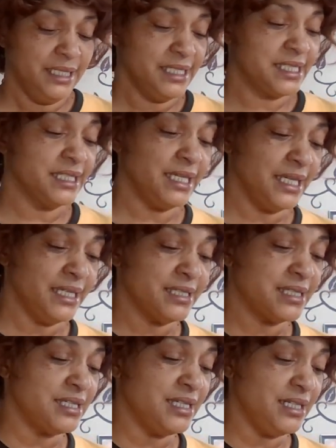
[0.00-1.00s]
Listen,
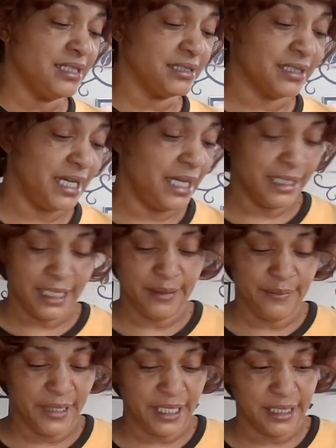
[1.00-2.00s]
and stuck. I
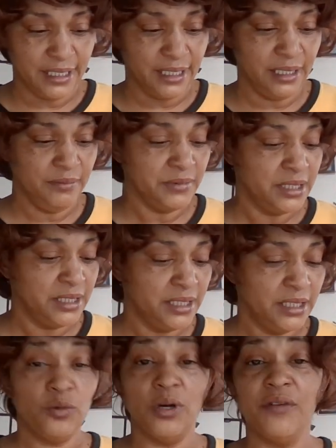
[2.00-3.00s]
can't make it up.
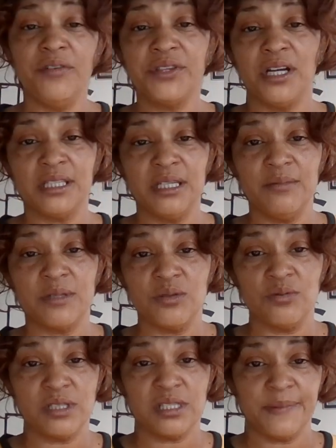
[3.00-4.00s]
Whoever thought they was
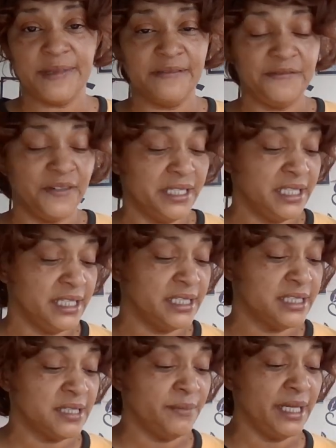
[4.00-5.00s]
doing something funny,
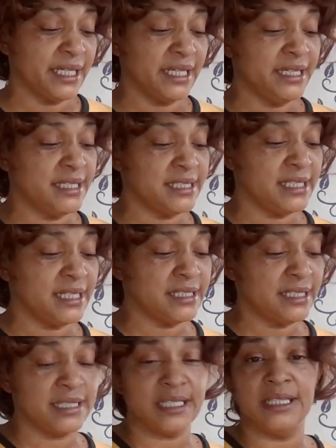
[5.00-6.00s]
that somebody
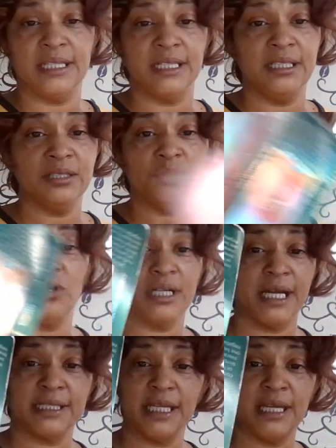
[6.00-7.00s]
ancestors in the
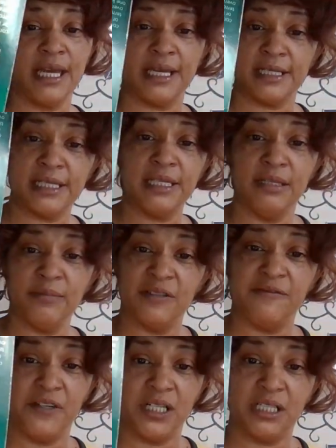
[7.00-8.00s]
underworld got their ass hemmed
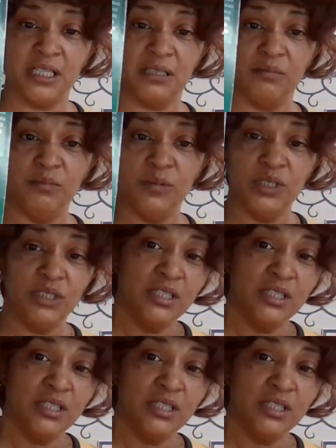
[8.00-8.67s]
the fuck up.